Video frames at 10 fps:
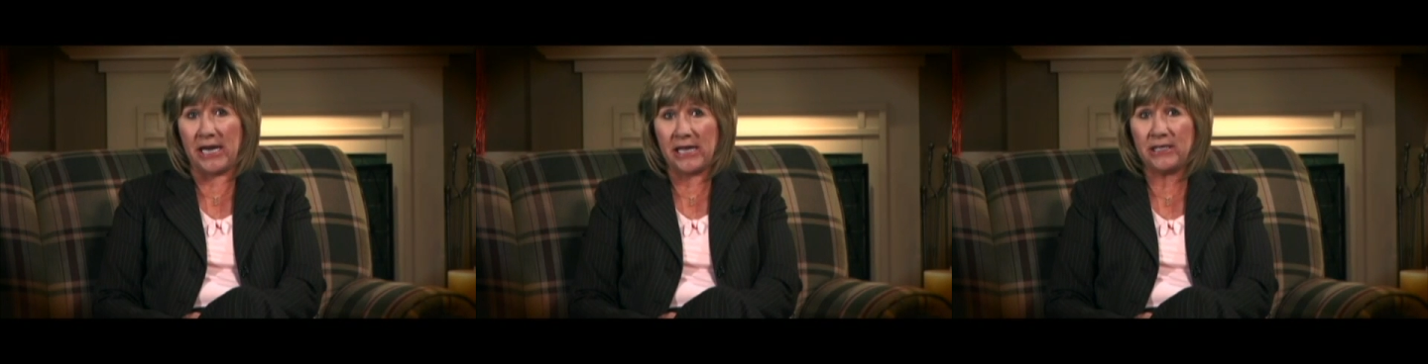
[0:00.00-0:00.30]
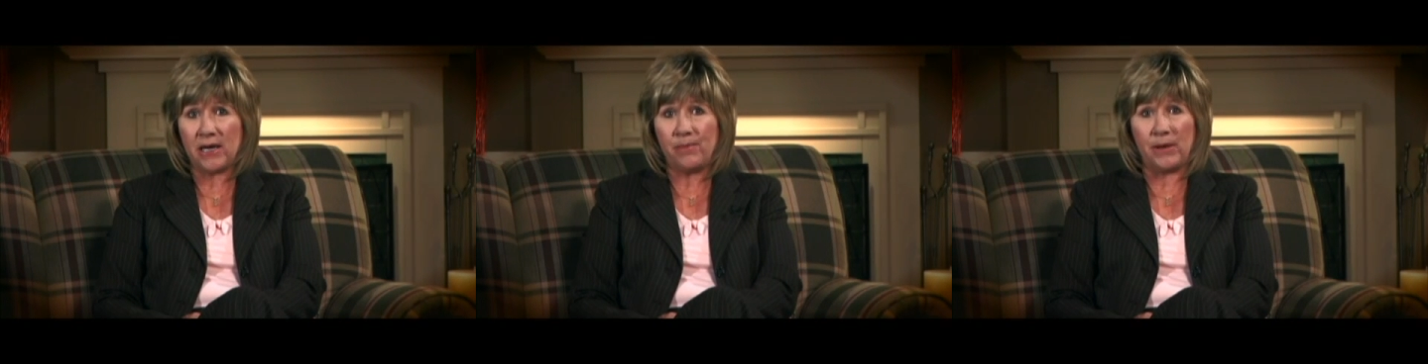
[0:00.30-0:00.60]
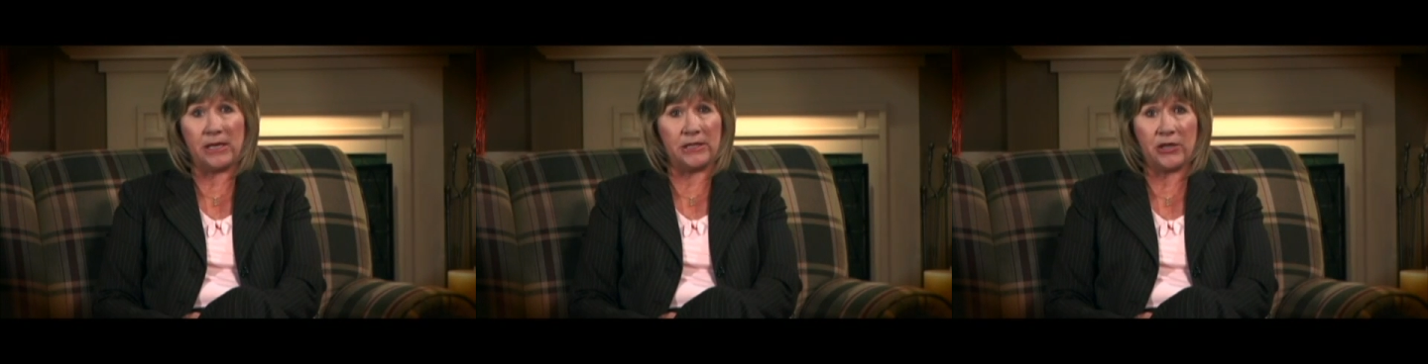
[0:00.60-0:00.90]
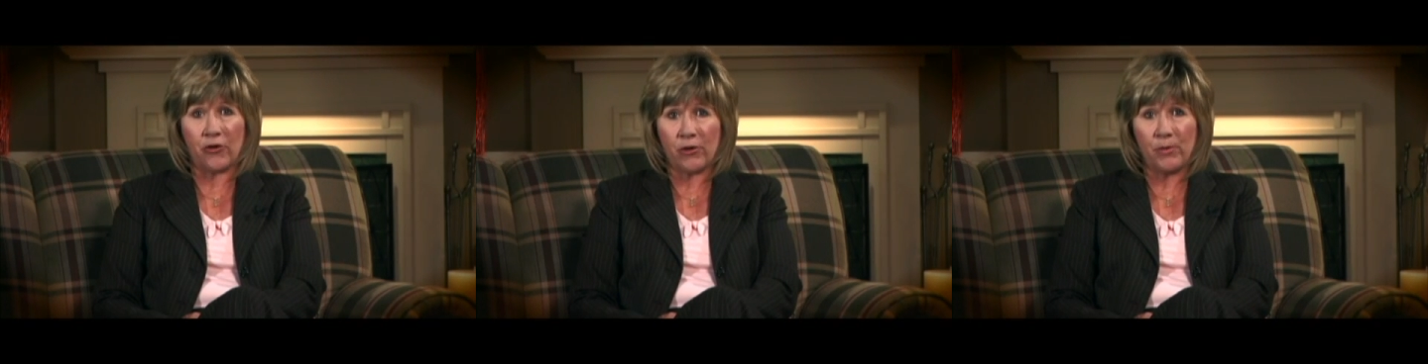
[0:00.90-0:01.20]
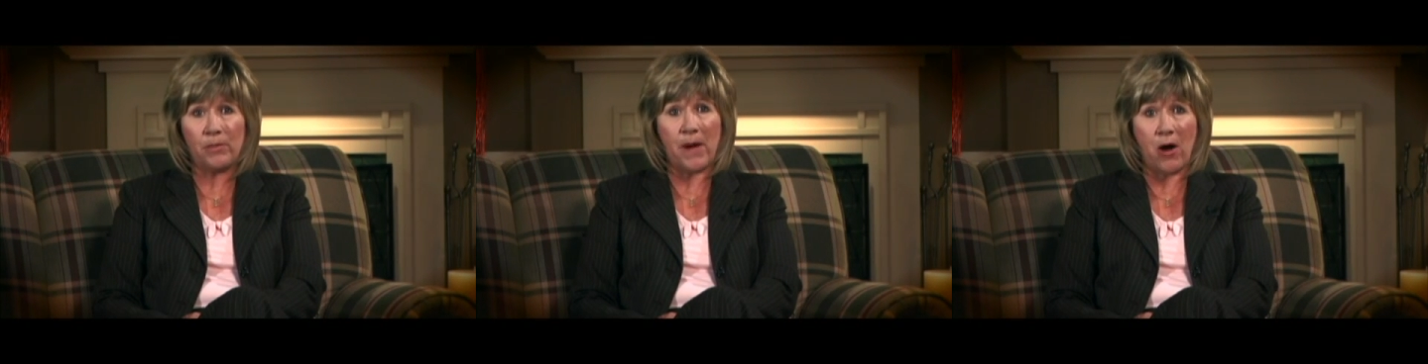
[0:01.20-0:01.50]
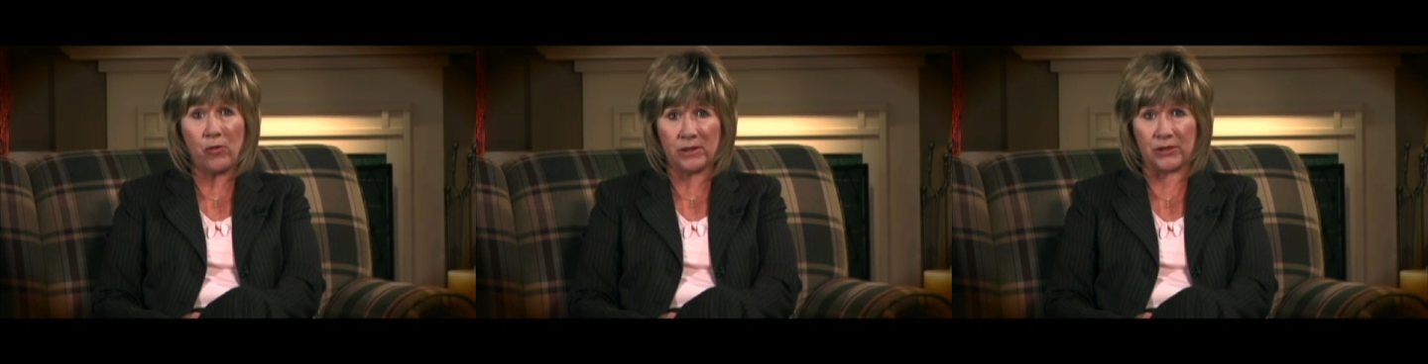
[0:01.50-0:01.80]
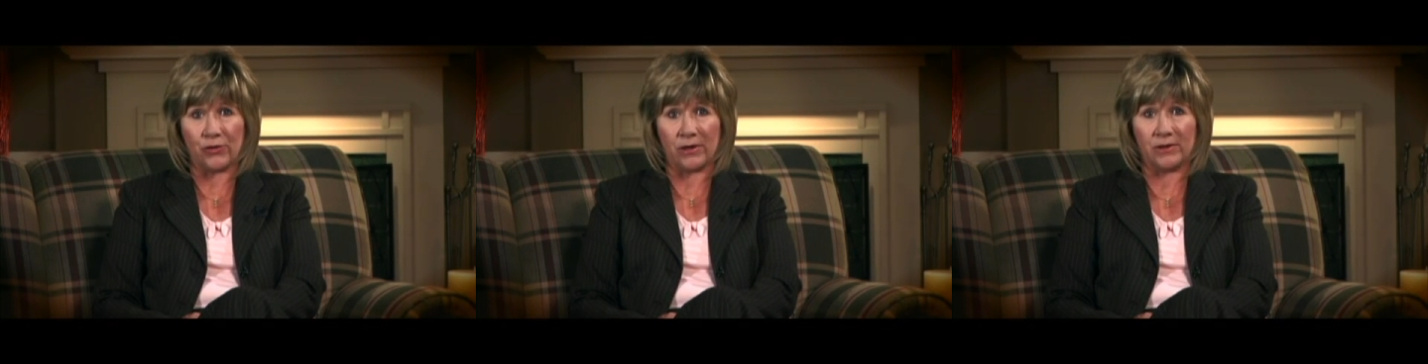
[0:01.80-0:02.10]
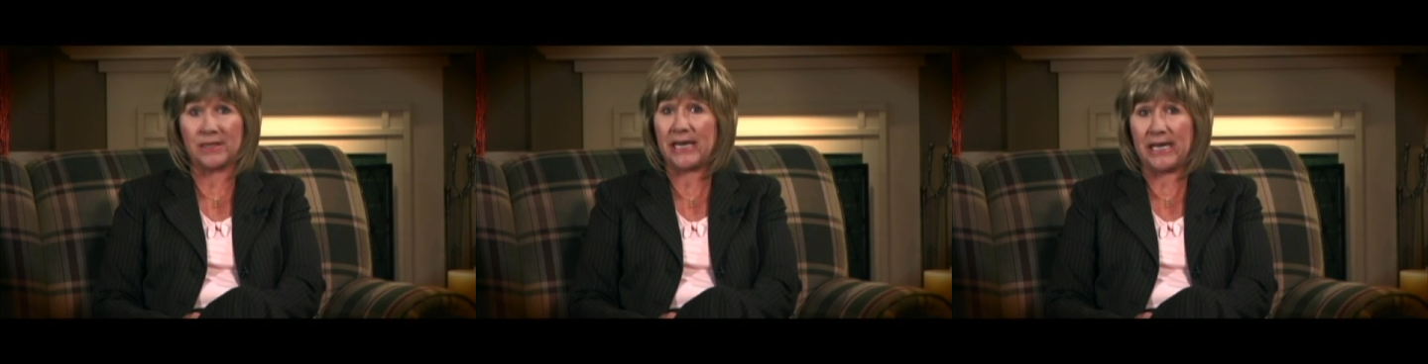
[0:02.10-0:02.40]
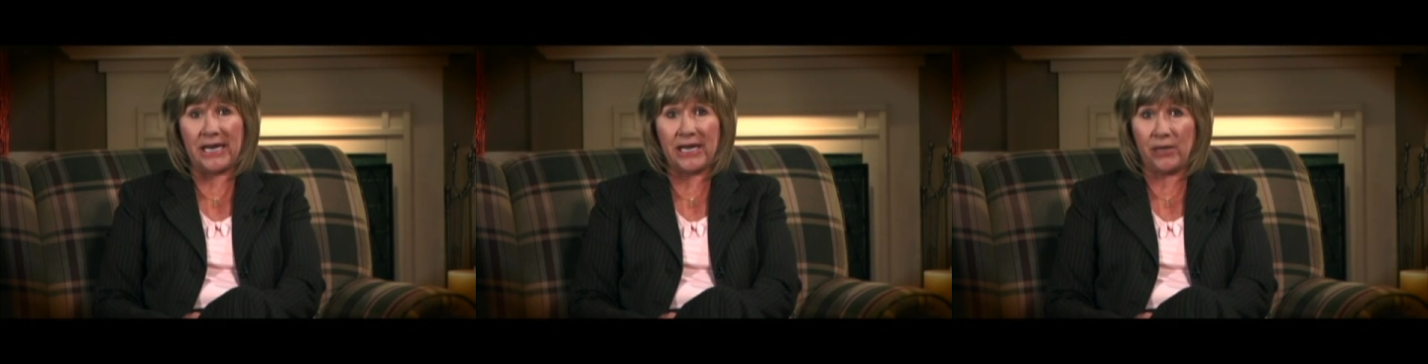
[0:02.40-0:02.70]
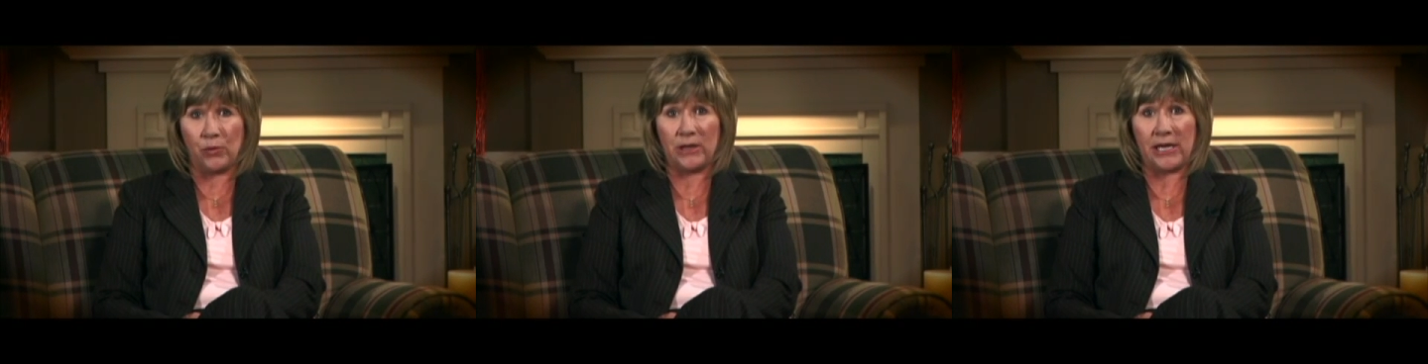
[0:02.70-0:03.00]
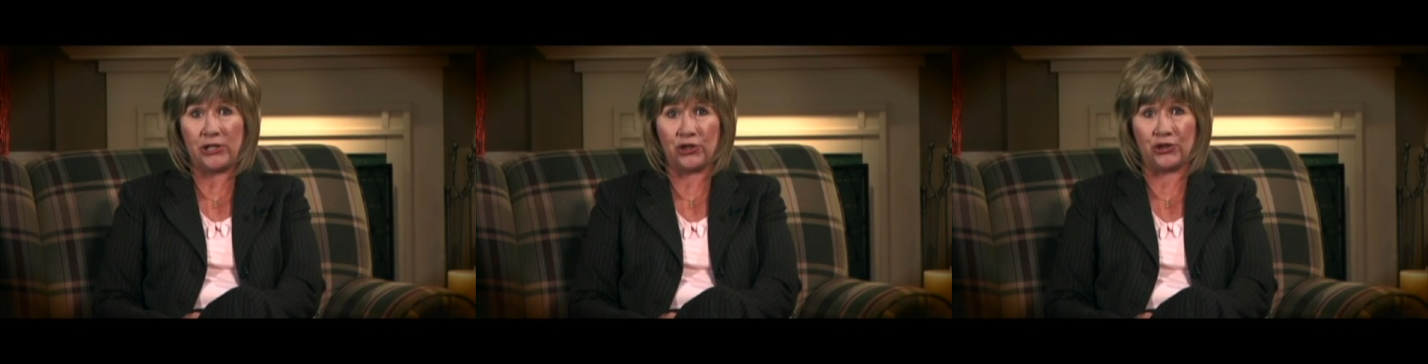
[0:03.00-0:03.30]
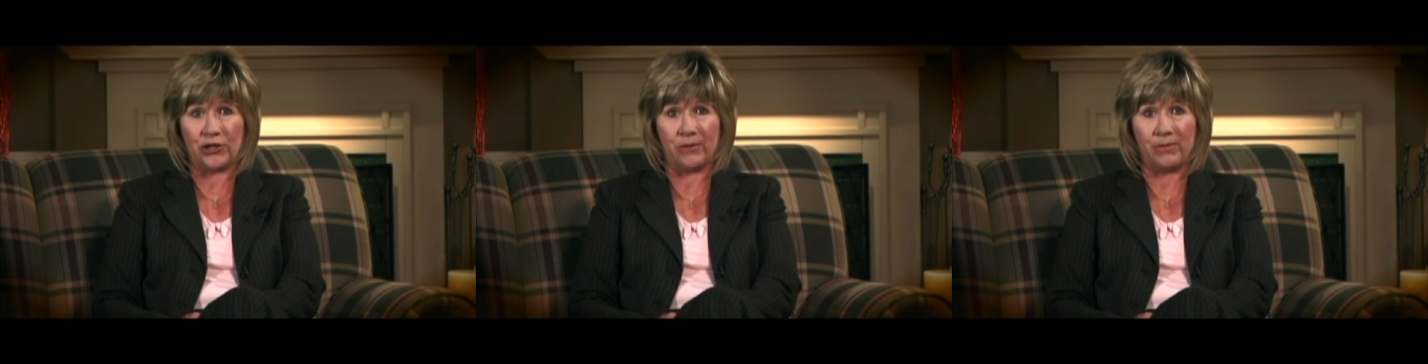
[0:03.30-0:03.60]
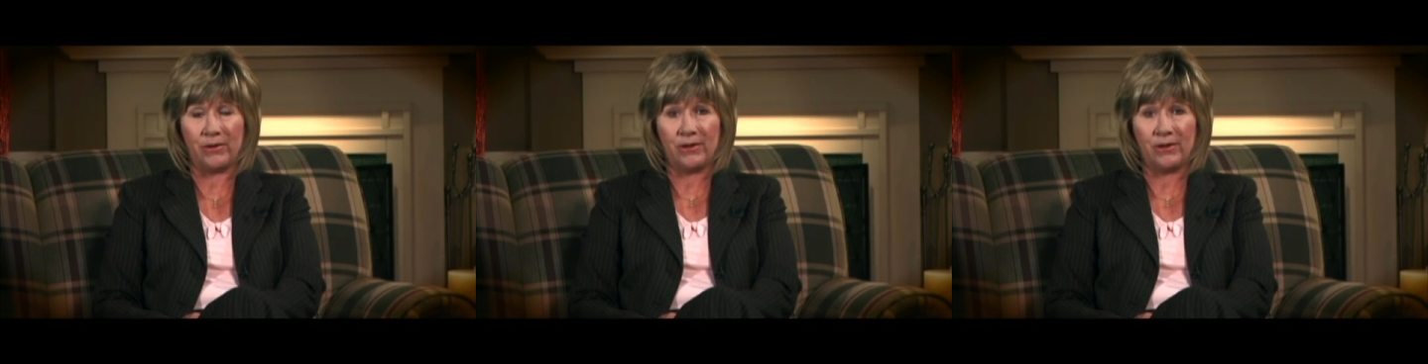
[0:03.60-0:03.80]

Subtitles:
end up in terrible power struggles in any relationship.